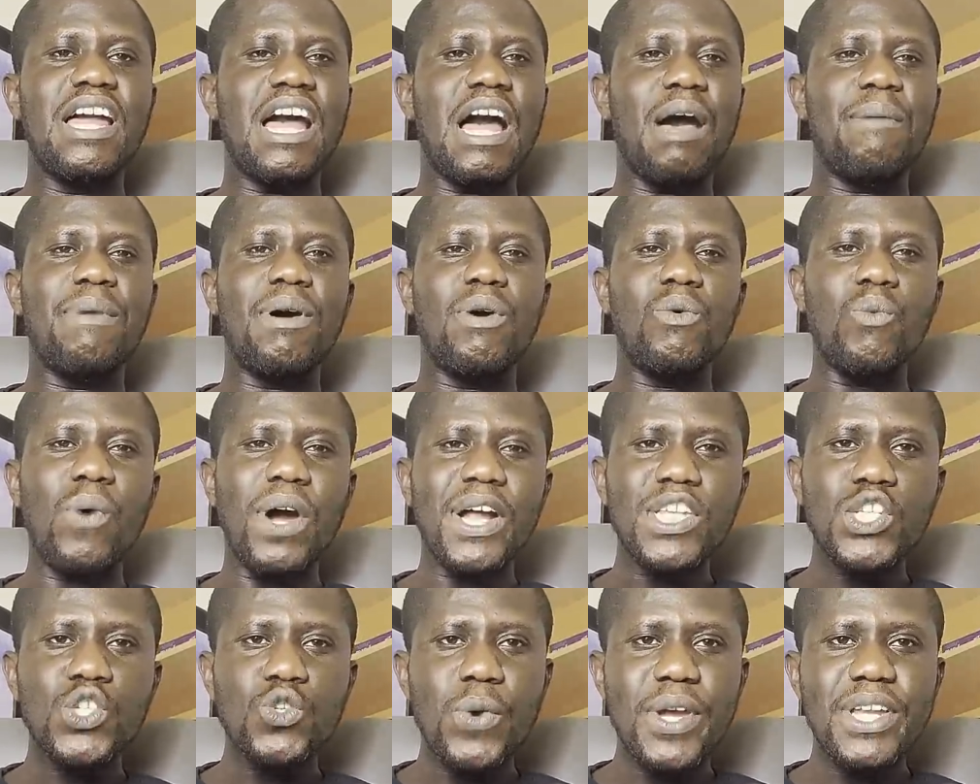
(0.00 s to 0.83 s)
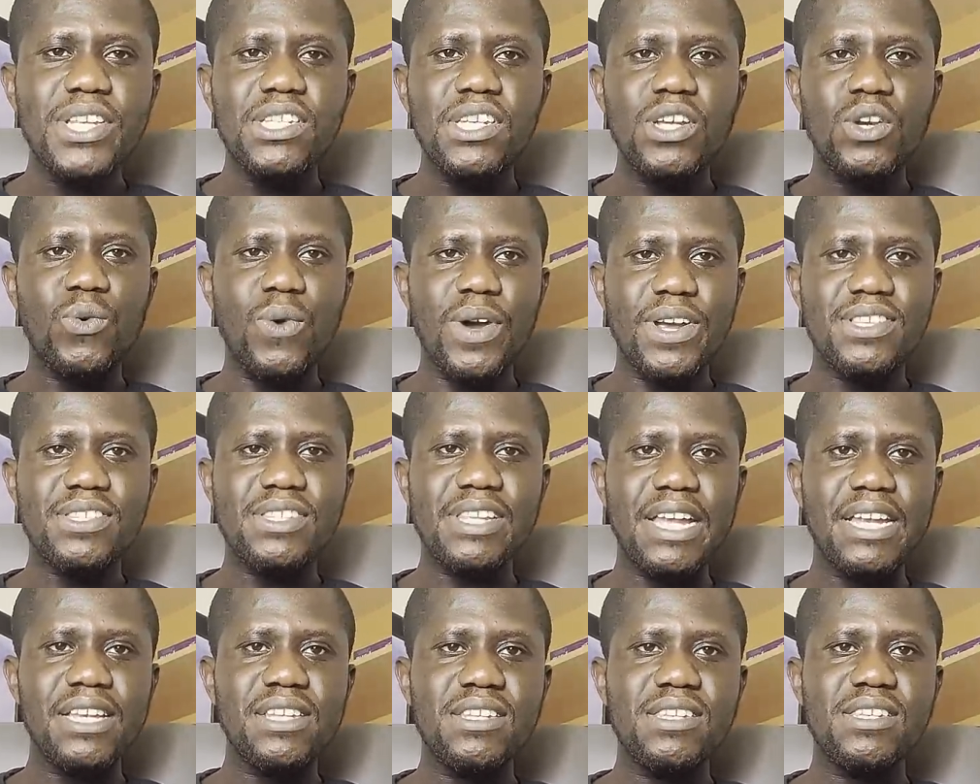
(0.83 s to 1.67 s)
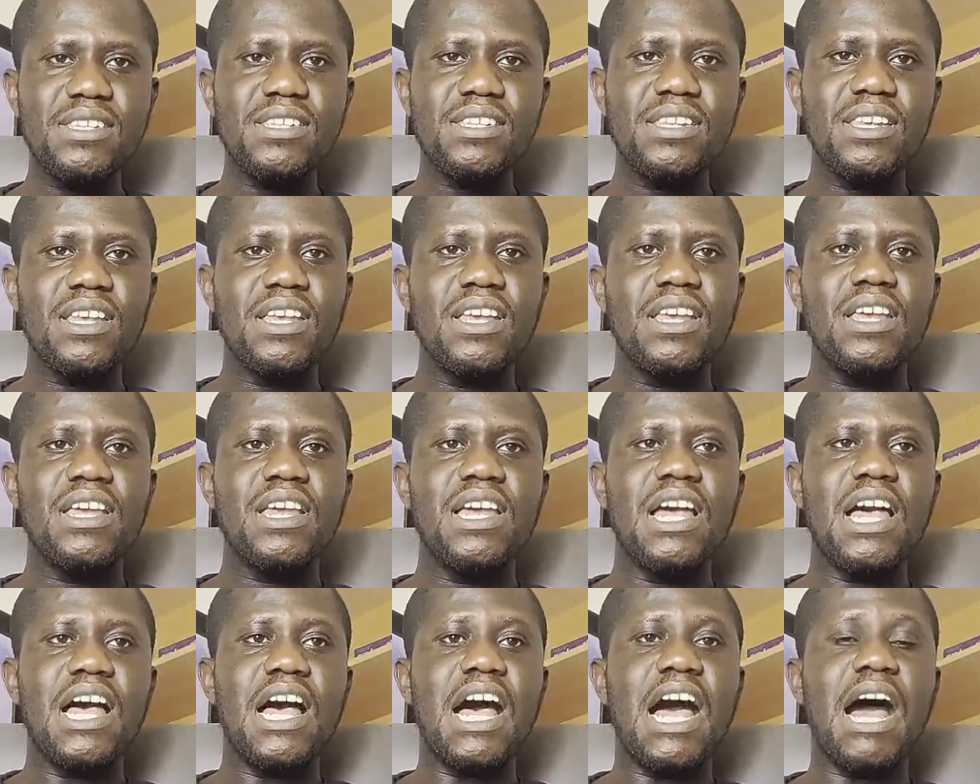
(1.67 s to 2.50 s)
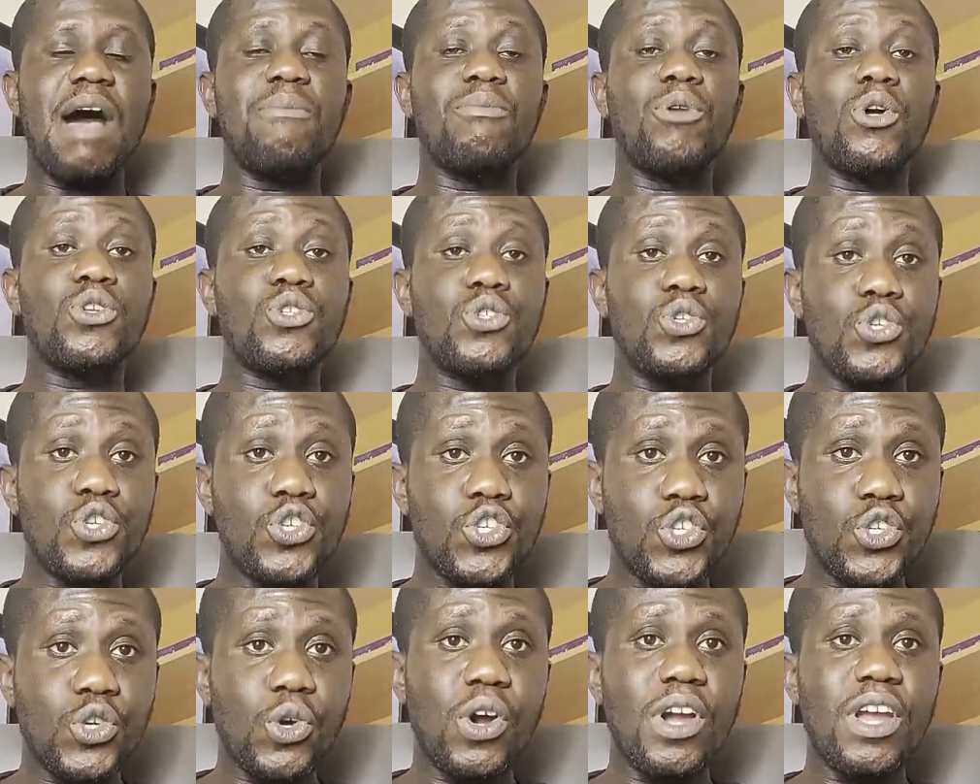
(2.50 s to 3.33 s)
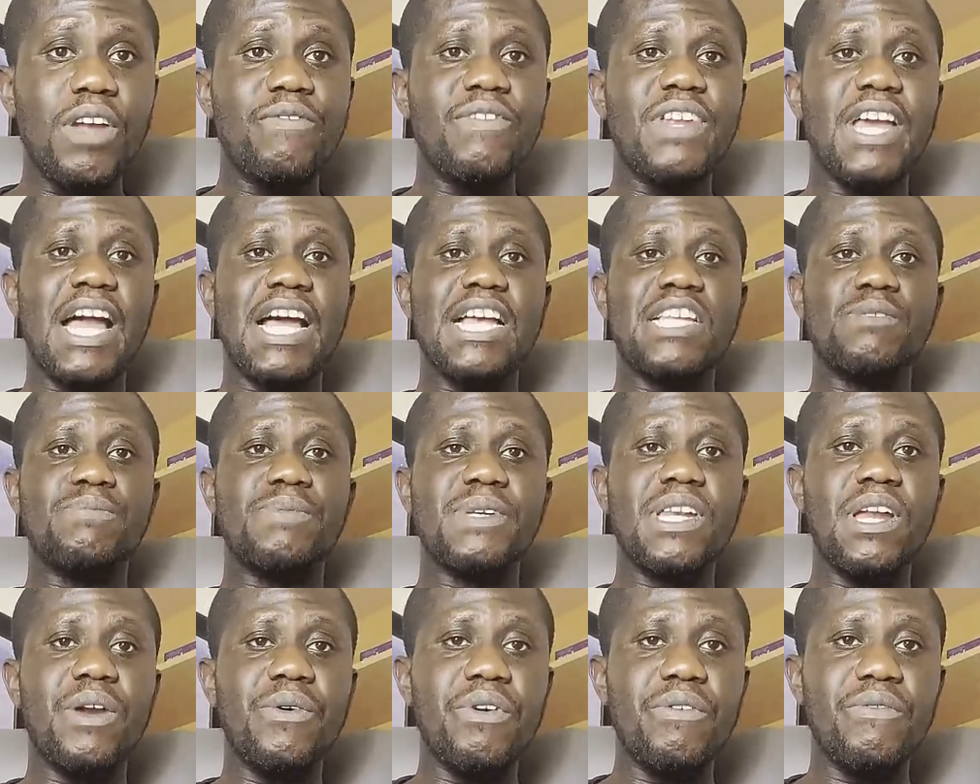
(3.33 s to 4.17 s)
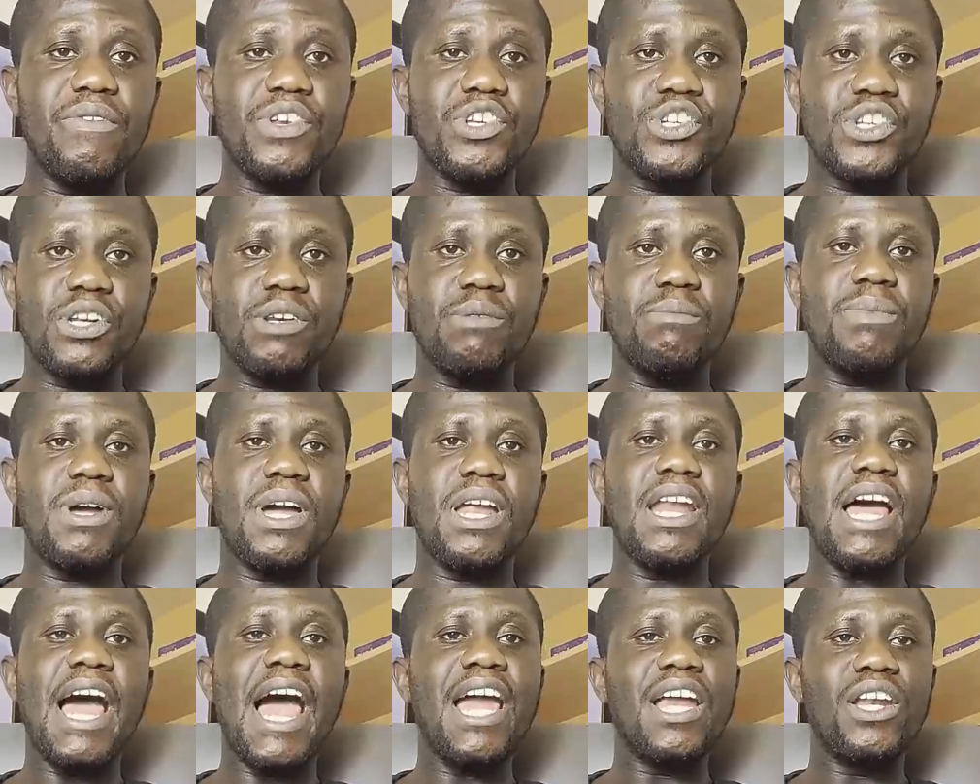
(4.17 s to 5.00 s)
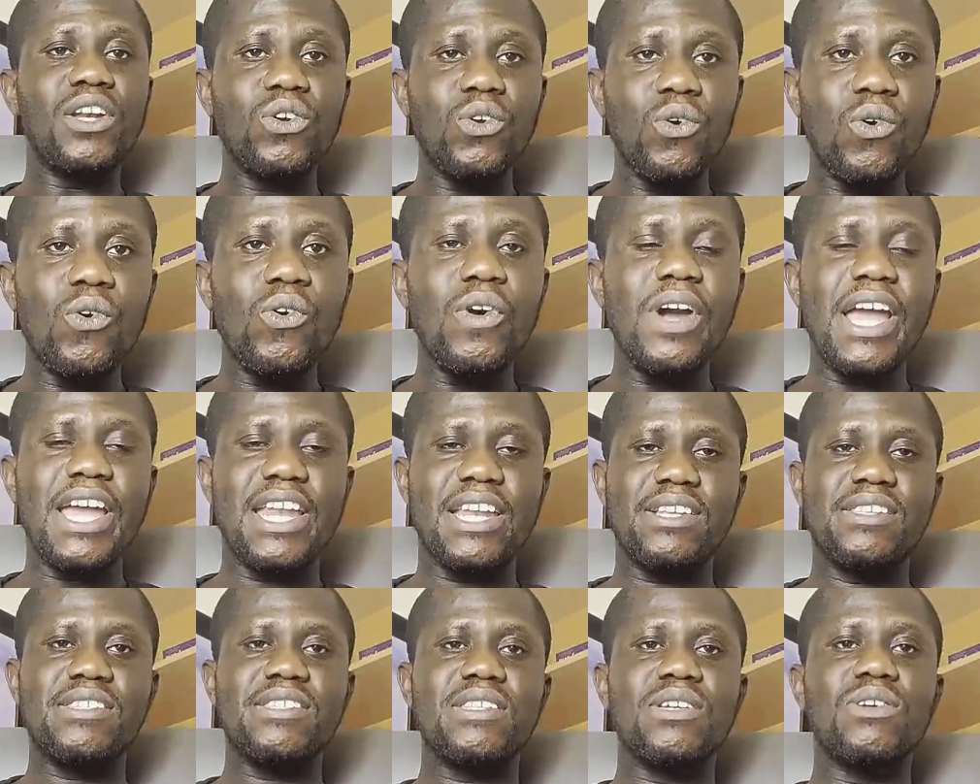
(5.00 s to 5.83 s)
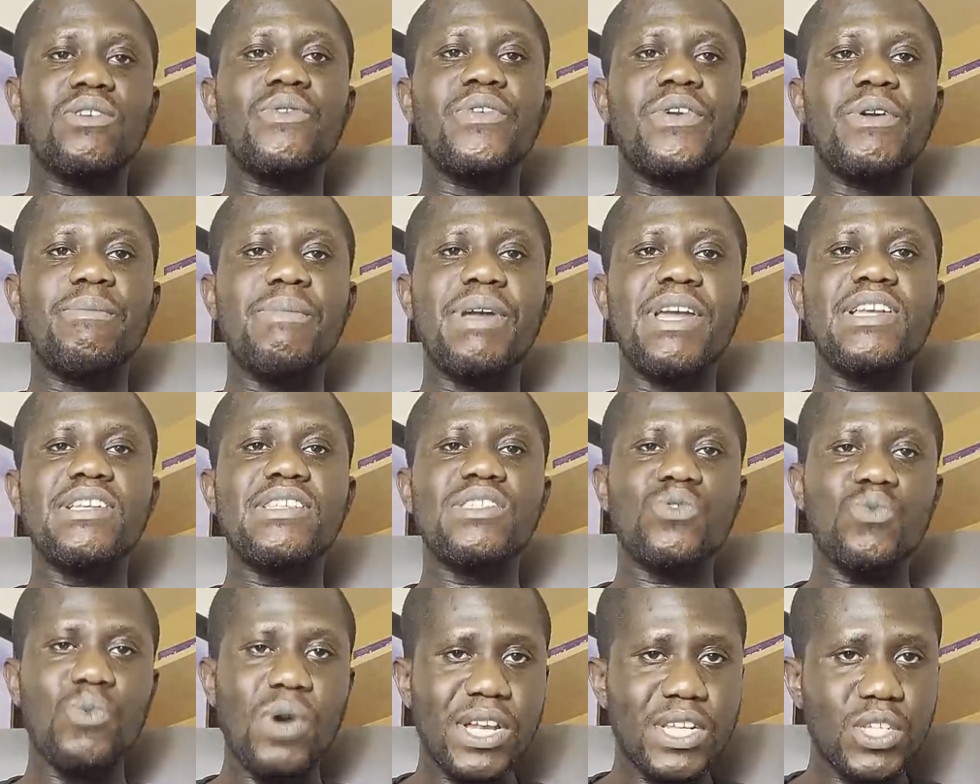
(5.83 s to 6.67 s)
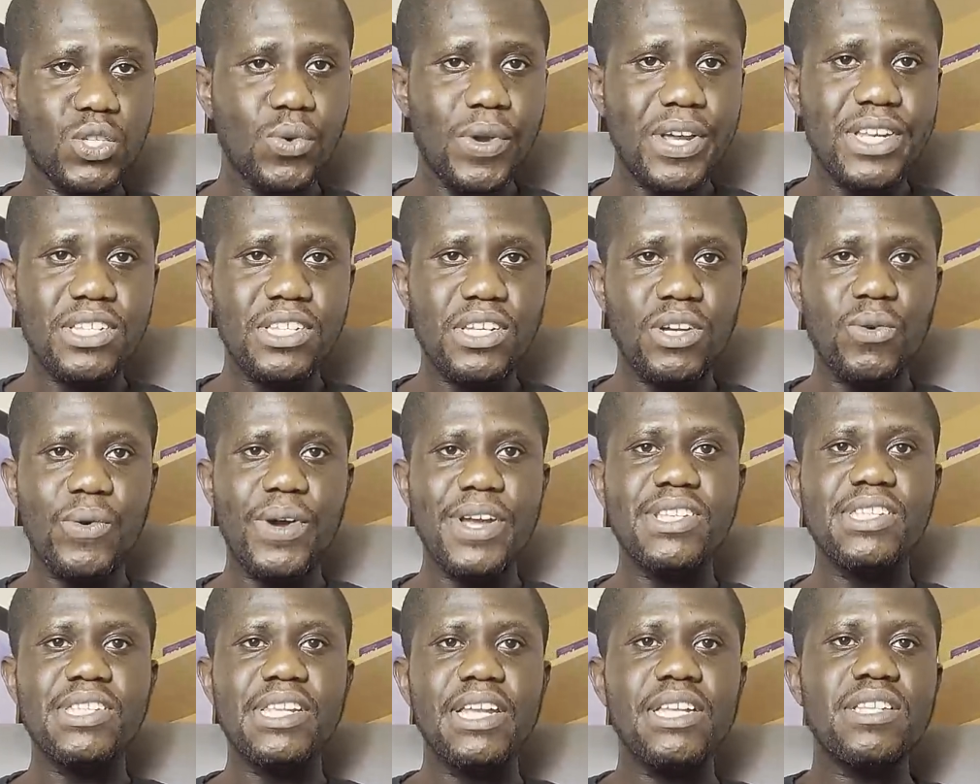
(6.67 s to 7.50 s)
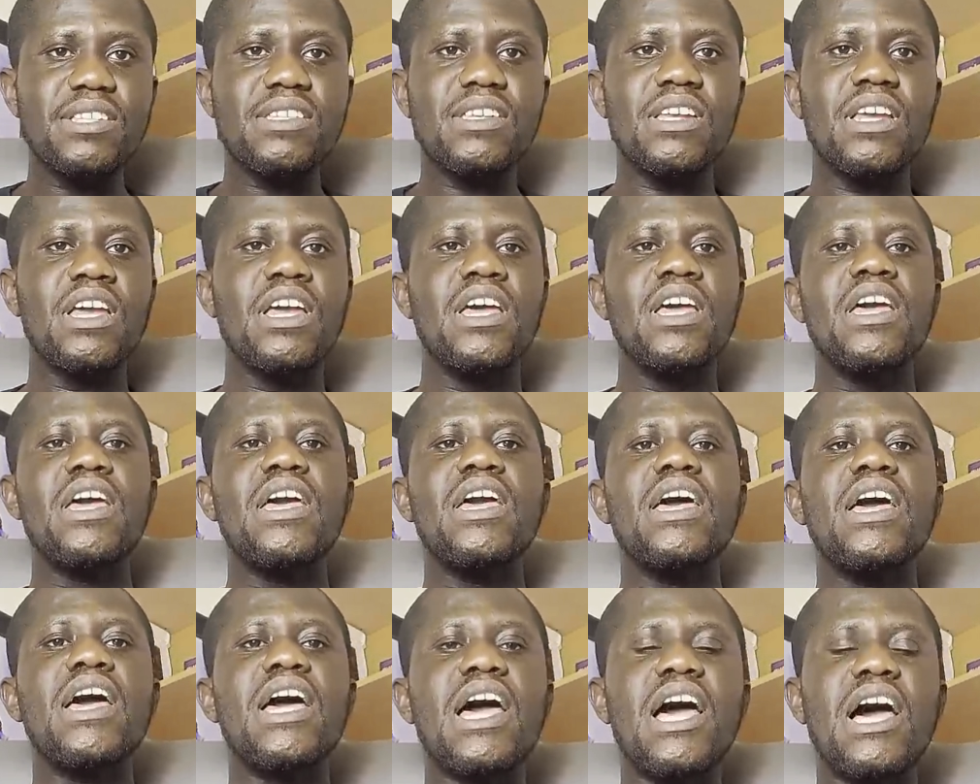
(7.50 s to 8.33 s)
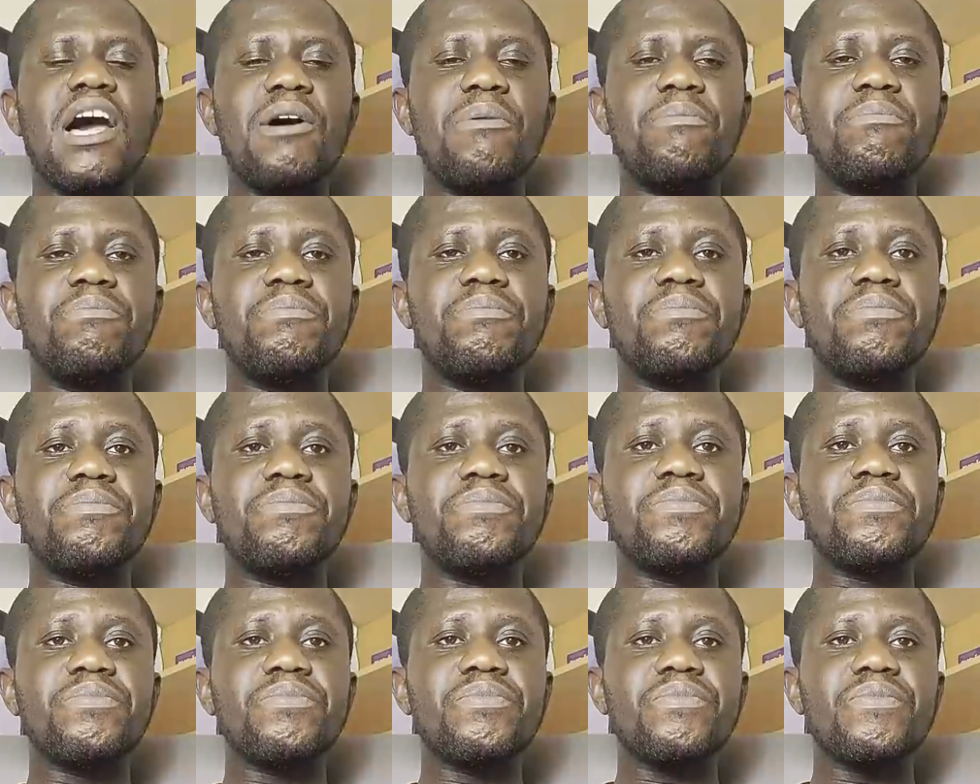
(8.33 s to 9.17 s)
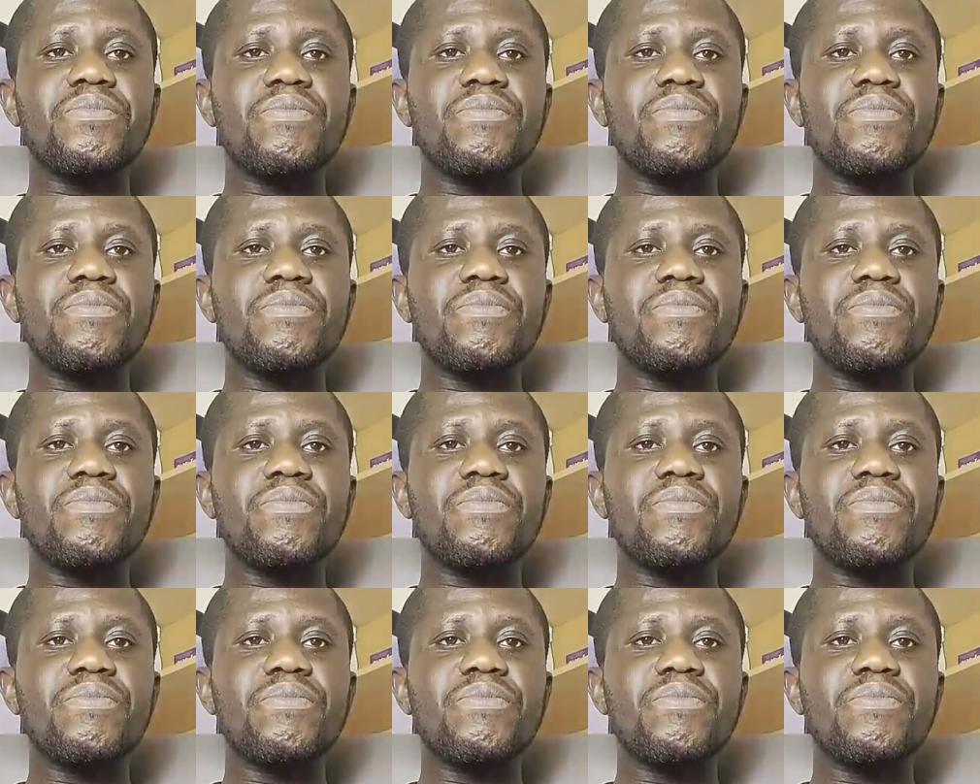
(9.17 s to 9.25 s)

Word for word: about 120 questions. I'm not too sure if there has been a revision, but I know it still remains 120 questions. Um,